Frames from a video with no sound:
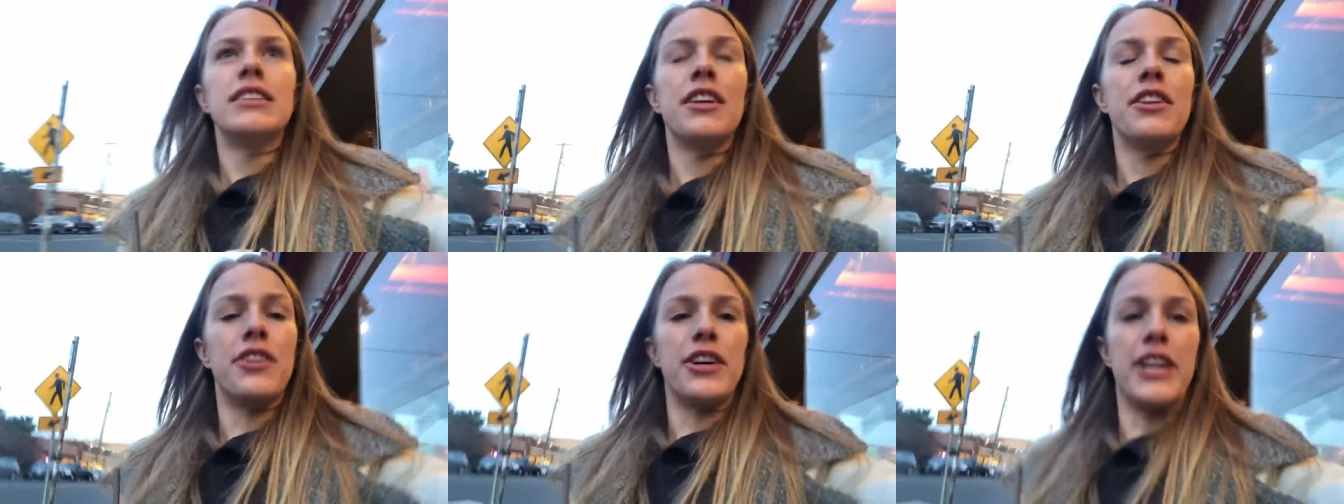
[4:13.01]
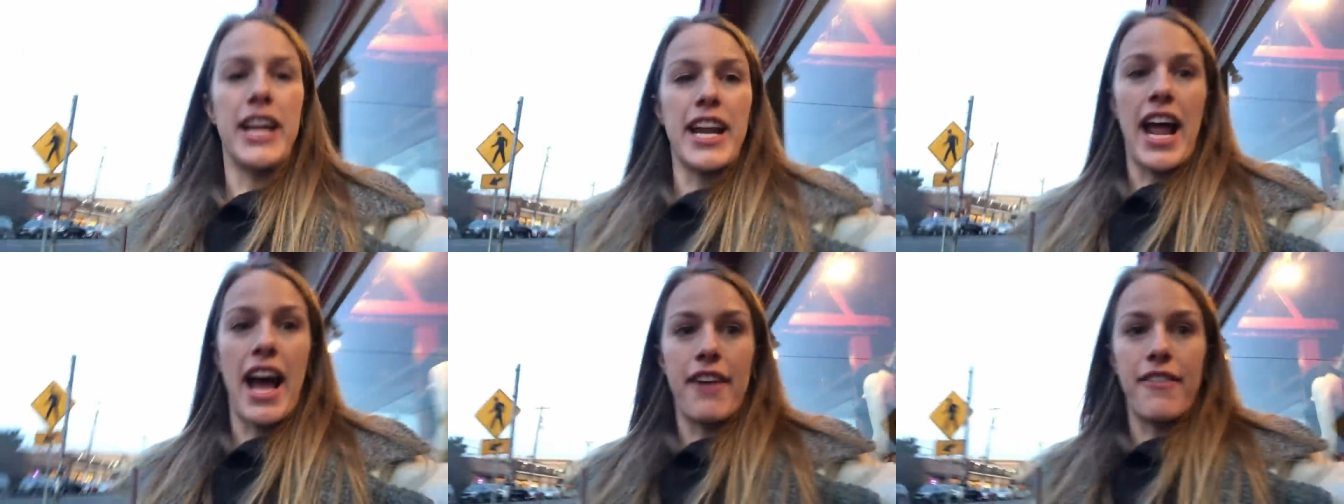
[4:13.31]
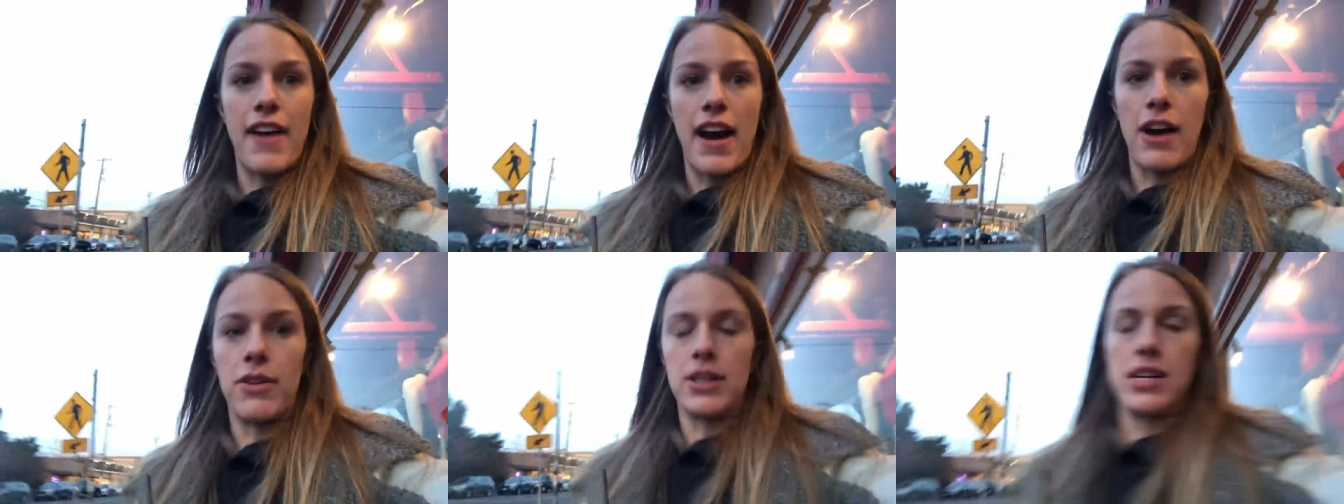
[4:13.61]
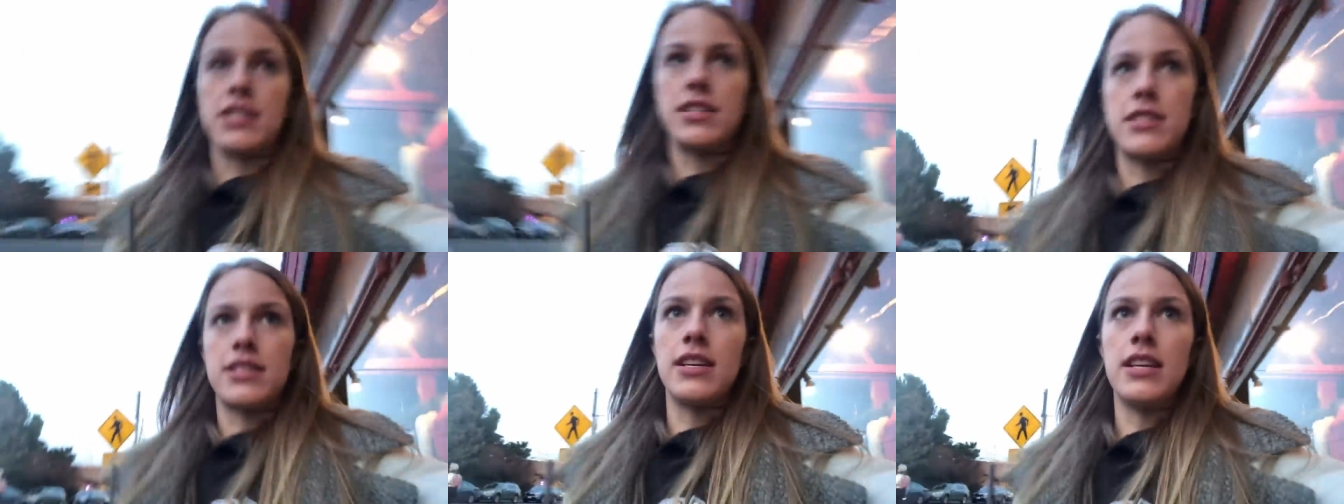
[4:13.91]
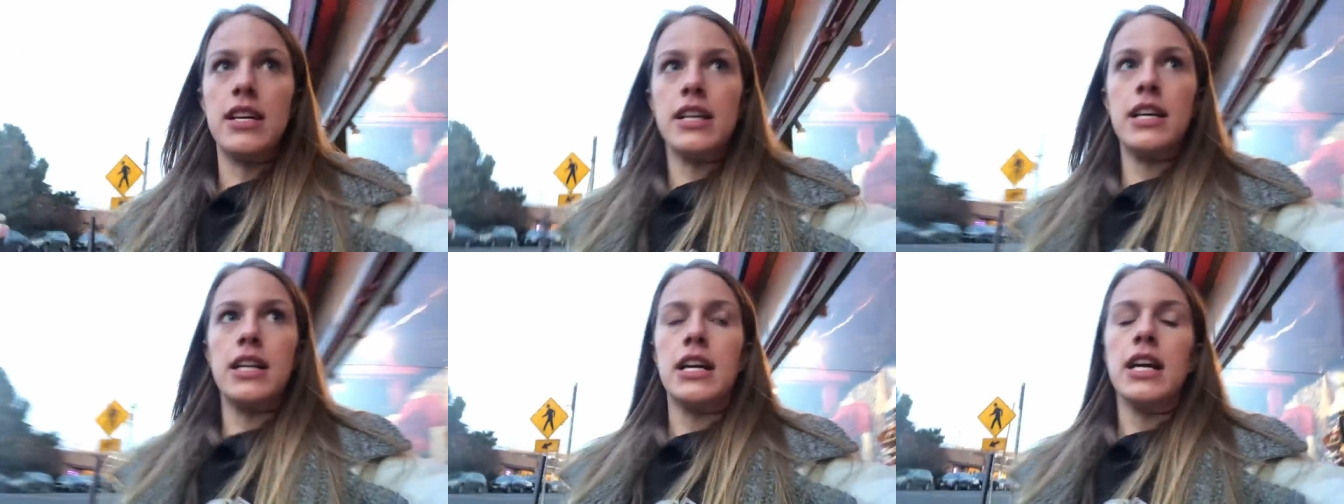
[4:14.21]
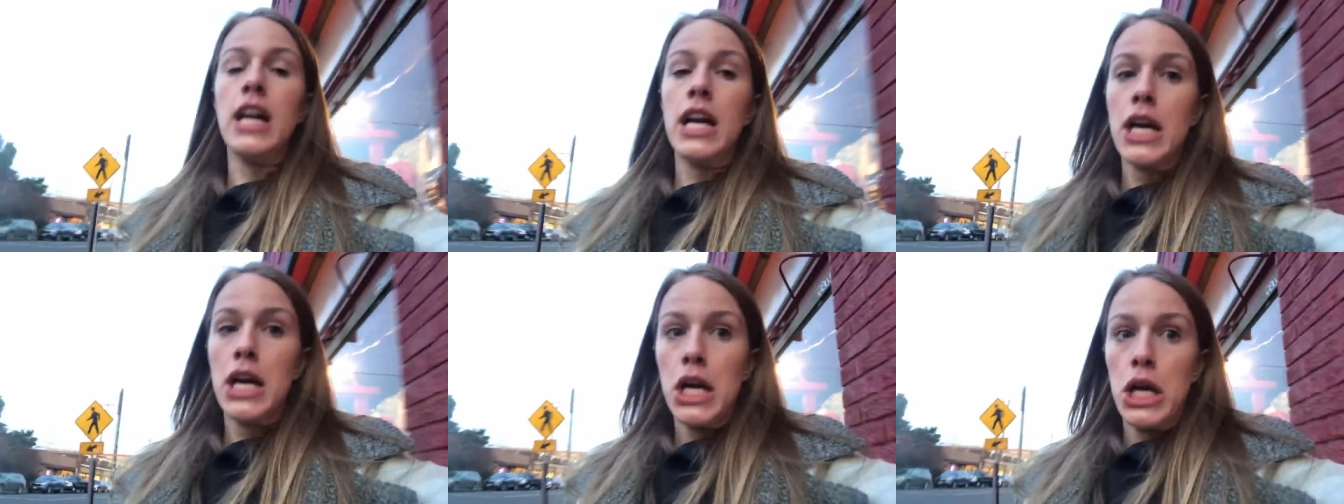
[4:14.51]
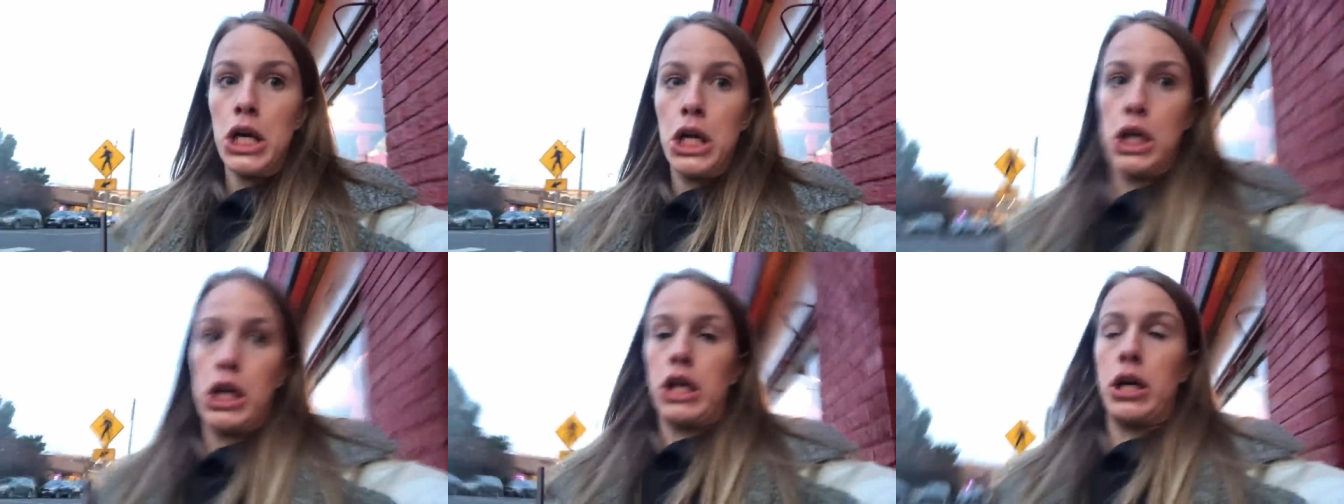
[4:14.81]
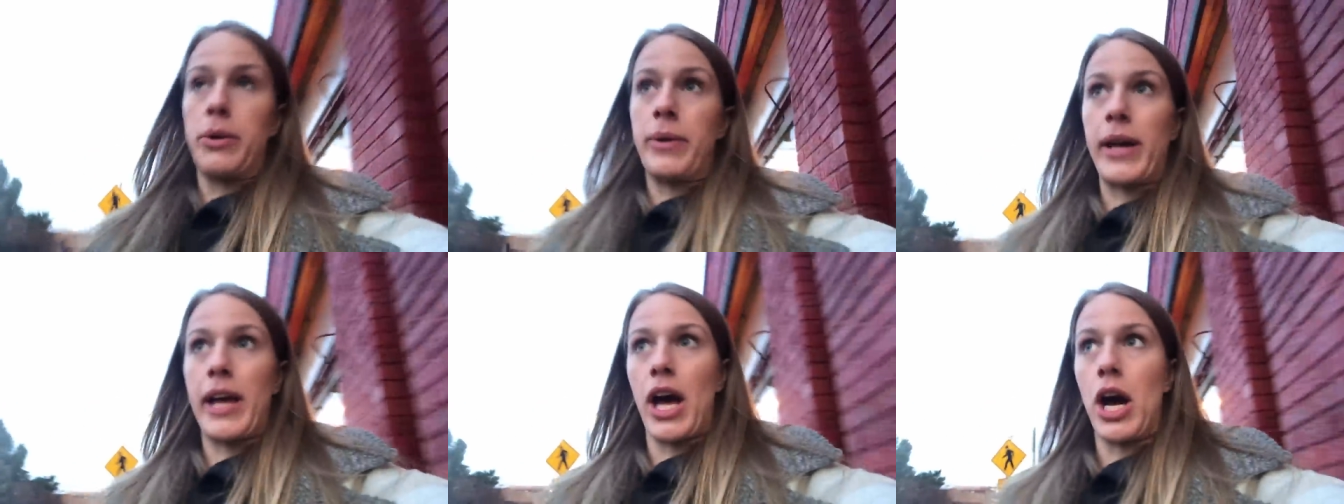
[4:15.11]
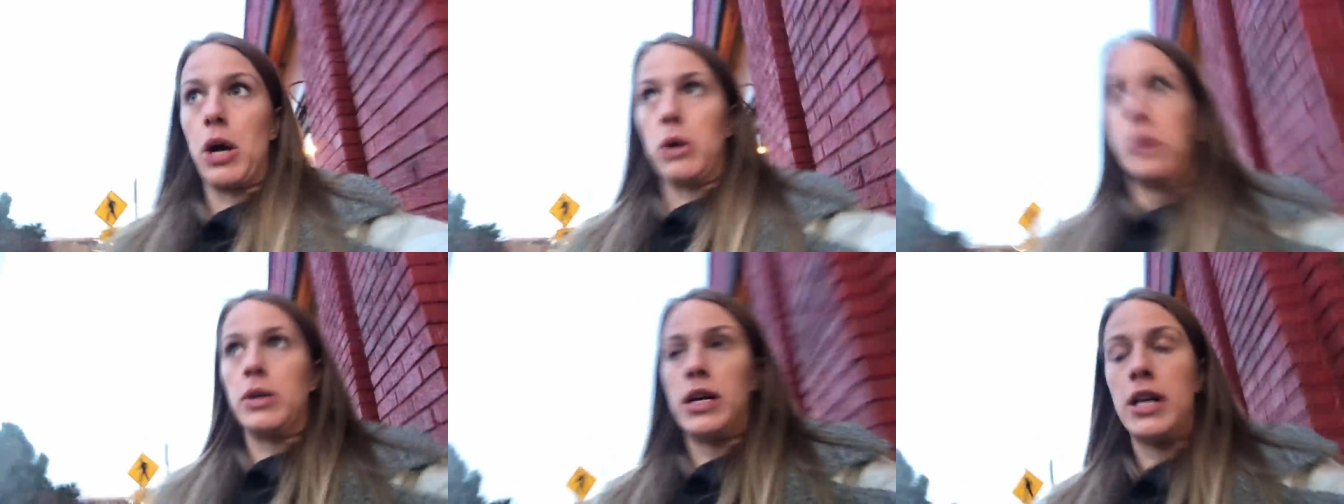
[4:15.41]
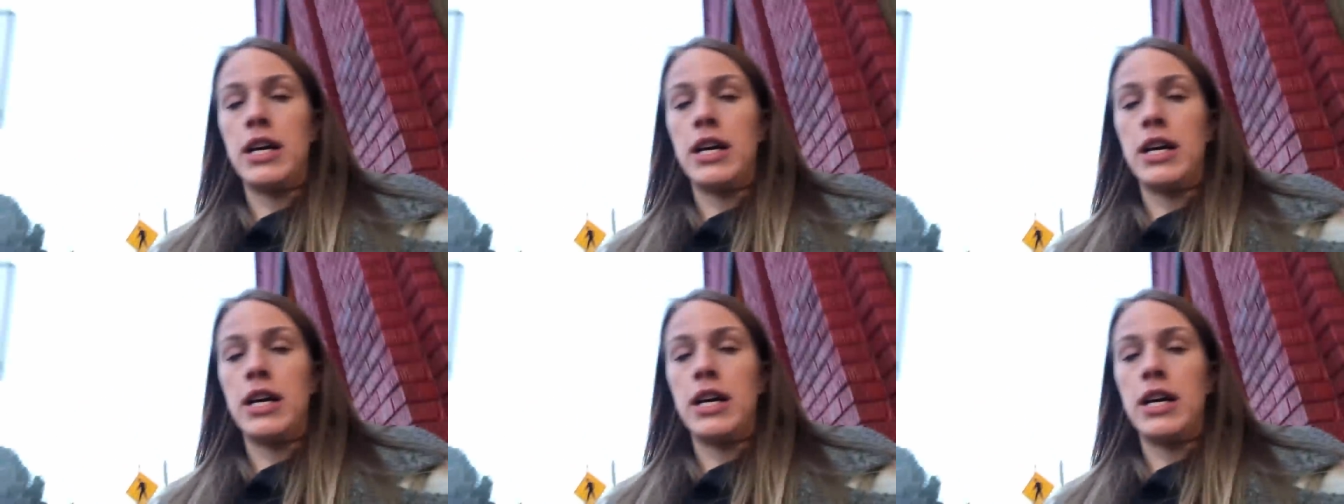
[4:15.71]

three and a half hours. Here we go.